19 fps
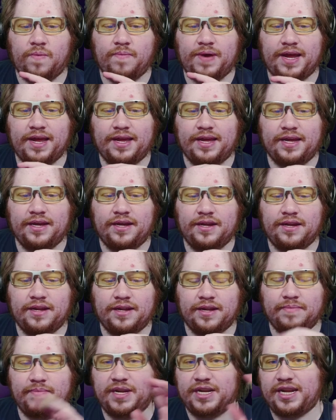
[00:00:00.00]
my
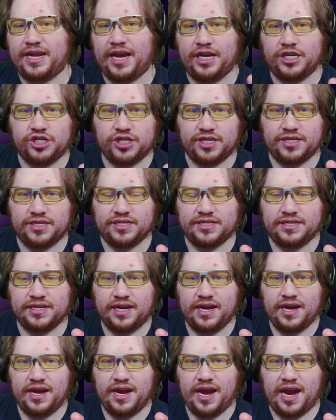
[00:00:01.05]
limitations,
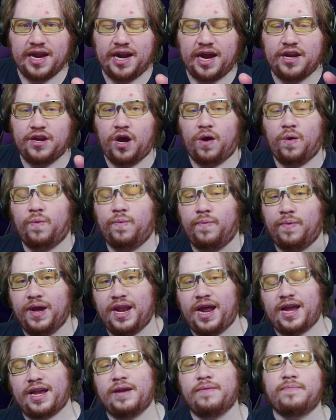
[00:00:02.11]
and I know when
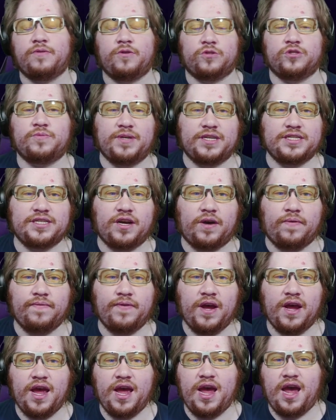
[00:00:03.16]
I can push myself,
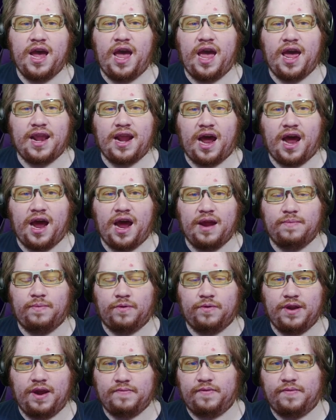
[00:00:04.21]
and I will
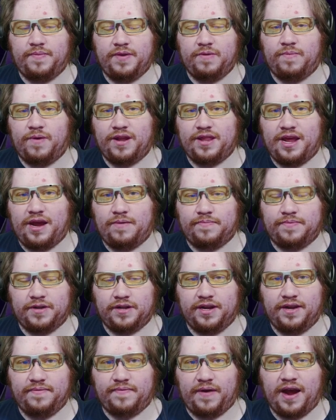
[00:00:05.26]
never be one that
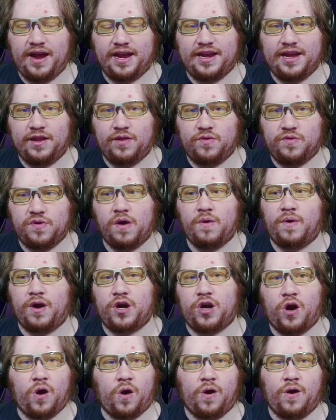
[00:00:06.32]
believe I can throw a
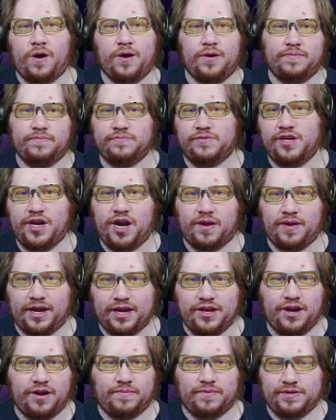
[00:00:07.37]
car, you know, like,
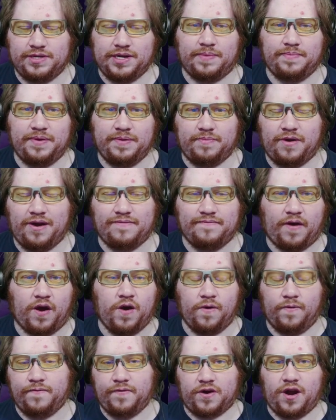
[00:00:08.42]
you know, with some people have
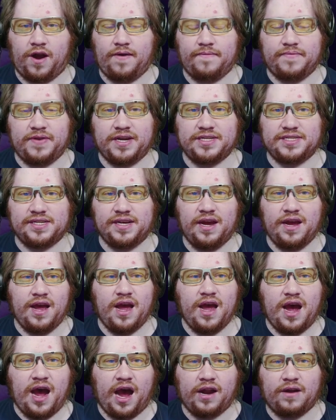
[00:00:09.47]
overconfidence.
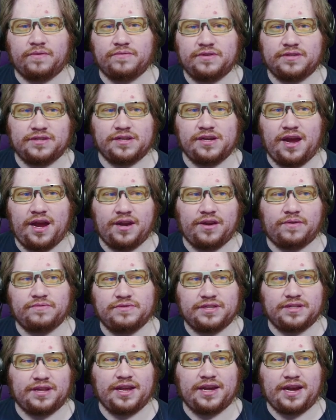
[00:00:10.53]
I don't
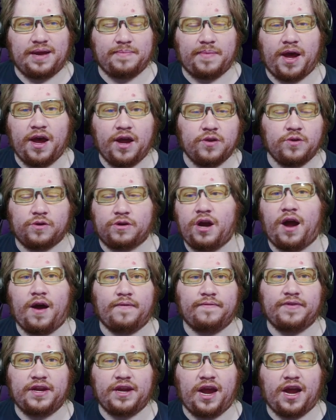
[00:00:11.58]
think I'm
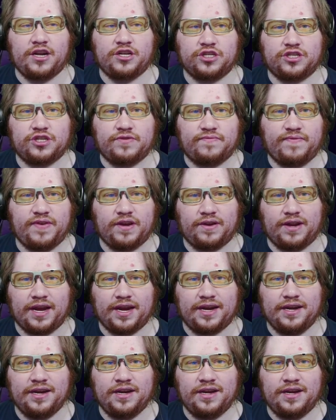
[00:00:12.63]
underconfident. I just feel like